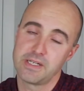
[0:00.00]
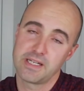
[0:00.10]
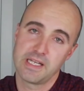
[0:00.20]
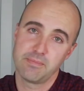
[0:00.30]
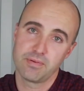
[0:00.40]
me to
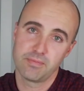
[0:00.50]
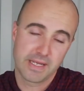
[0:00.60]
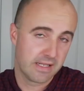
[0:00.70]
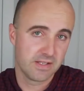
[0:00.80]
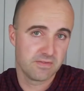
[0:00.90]
keep
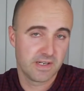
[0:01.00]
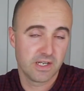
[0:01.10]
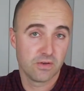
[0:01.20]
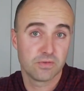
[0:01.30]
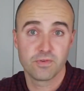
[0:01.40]
making these
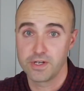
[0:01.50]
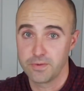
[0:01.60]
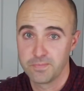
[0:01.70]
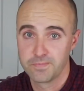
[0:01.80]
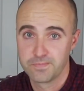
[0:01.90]
videos for you.
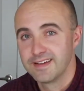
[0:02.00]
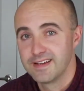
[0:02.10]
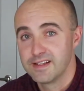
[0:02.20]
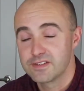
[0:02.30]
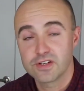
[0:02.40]

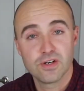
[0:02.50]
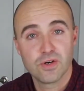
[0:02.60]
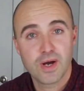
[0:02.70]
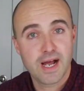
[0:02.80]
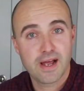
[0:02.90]

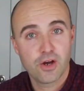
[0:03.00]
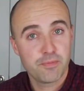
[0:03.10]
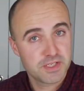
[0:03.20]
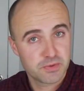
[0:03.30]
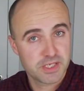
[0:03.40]
So I
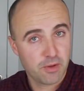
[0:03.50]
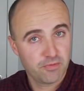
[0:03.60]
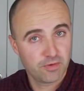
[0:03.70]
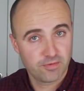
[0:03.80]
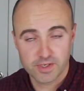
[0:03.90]
hope this was
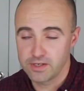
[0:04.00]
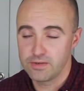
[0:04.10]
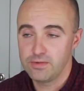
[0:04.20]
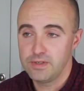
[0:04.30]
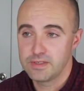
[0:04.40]
helpful for
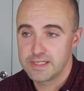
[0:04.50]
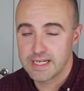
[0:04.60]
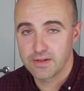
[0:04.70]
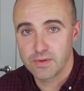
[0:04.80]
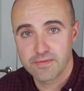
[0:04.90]
you.
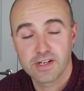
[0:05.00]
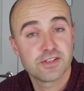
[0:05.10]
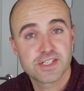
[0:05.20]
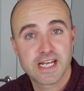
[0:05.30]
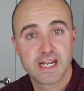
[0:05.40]
Now you have an
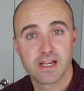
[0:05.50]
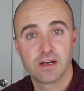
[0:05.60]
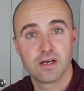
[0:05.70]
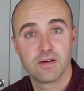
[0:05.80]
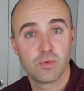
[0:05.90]
understanding
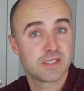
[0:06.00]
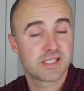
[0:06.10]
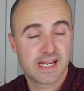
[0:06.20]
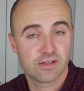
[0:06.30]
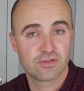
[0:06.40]
of what
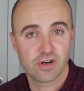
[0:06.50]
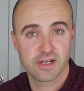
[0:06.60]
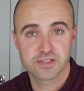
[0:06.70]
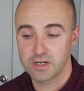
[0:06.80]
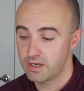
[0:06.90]
scale
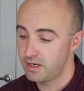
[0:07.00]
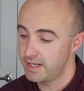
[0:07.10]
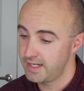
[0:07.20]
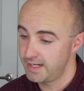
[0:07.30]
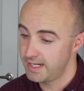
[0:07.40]
drawings are
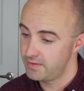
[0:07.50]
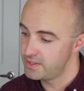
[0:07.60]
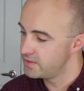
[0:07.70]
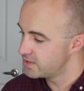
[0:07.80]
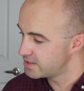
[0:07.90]
and how to
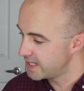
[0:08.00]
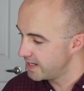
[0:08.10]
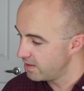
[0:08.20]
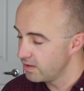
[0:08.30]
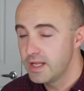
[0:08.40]
use a
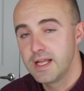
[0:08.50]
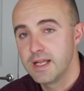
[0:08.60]
scale